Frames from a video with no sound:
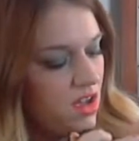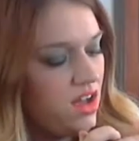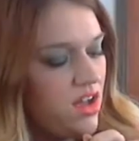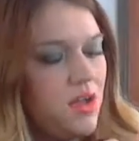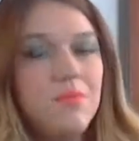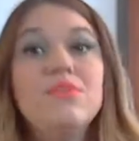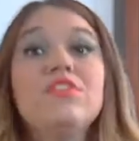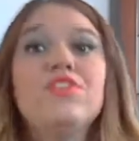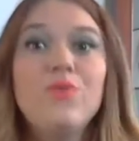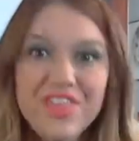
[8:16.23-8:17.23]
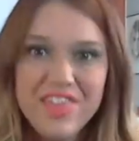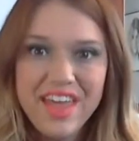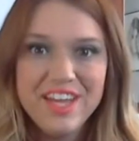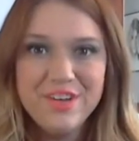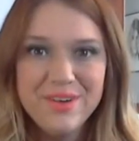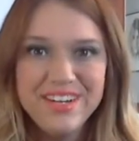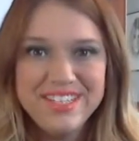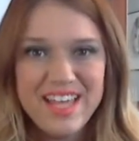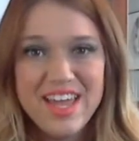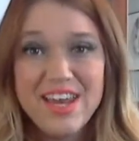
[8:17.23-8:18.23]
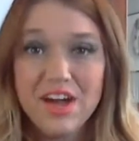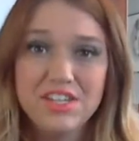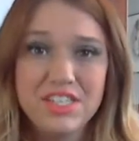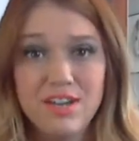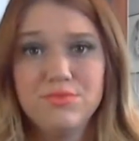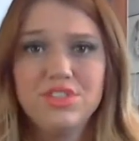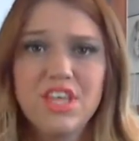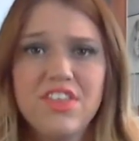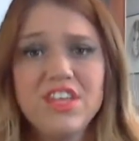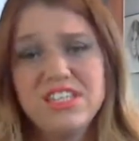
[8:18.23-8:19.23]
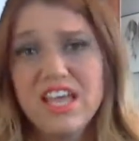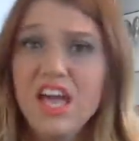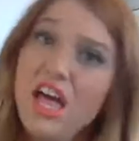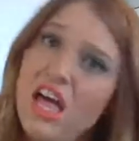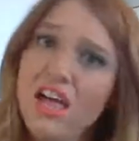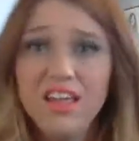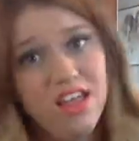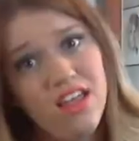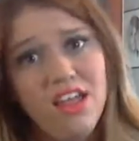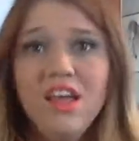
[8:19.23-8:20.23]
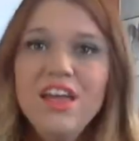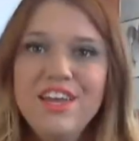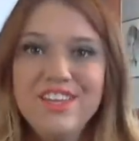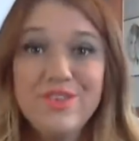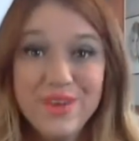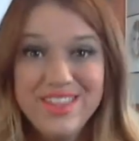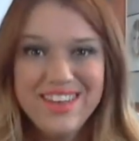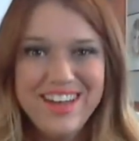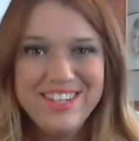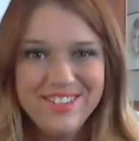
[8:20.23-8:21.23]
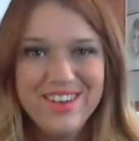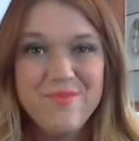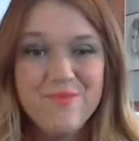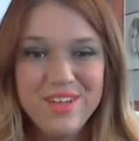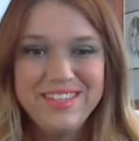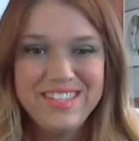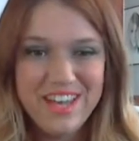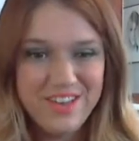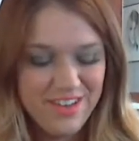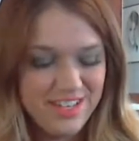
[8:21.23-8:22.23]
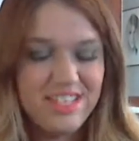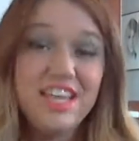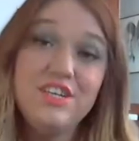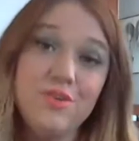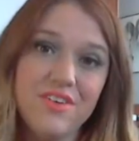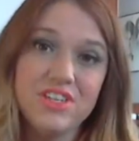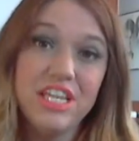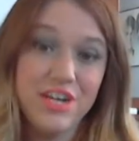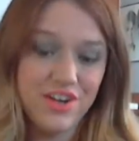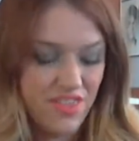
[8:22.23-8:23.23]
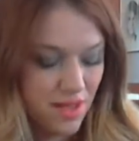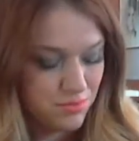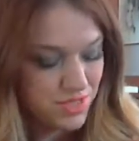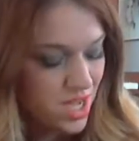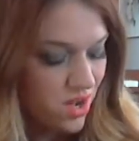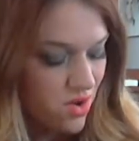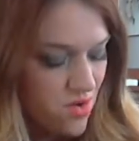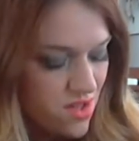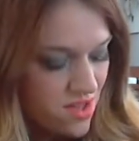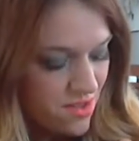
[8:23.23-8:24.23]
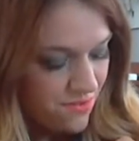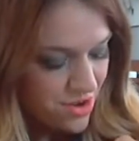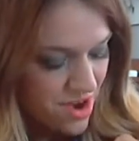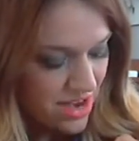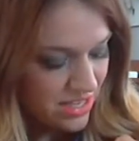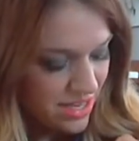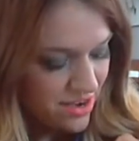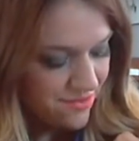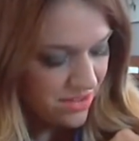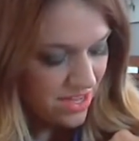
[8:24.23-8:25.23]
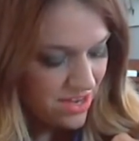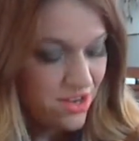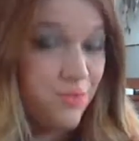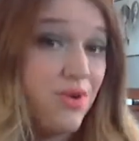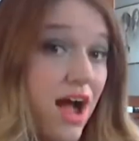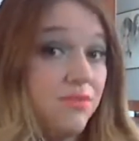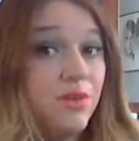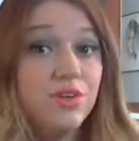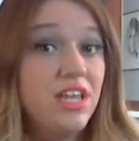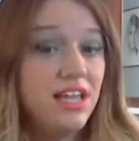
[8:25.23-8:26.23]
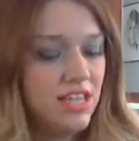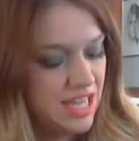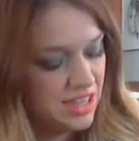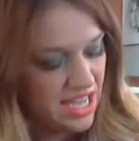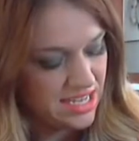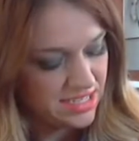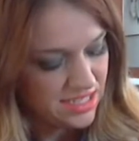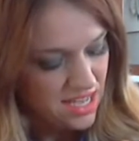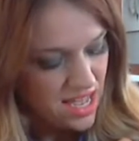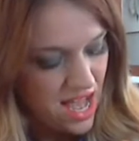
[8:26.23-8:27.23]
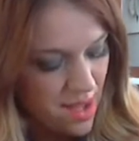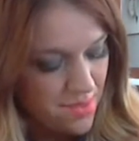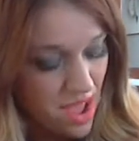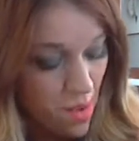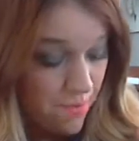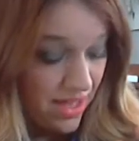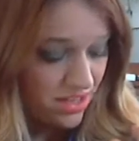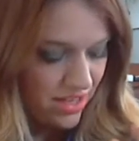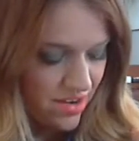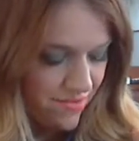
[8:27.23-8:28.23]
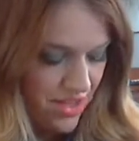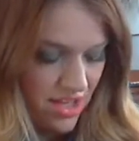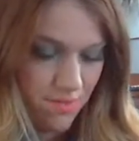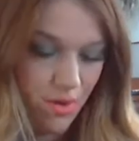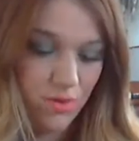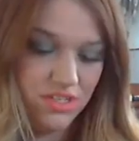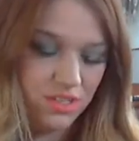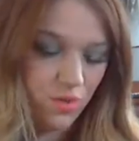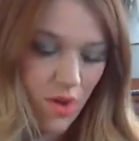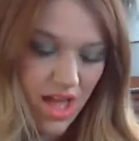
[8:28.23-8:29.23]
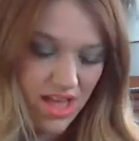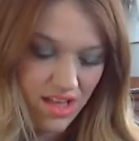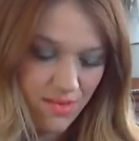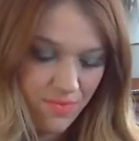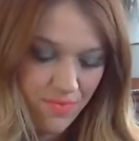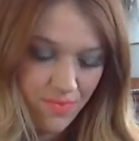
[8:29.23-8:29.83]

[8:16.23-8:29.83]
one thing I do want to say now, because I'm just like, it's like the one thing I do want to really tell you is they do have glitter in them. So if you're not a glitter fan, you probably will not like these. I'm not a big glitter fan, but once in a while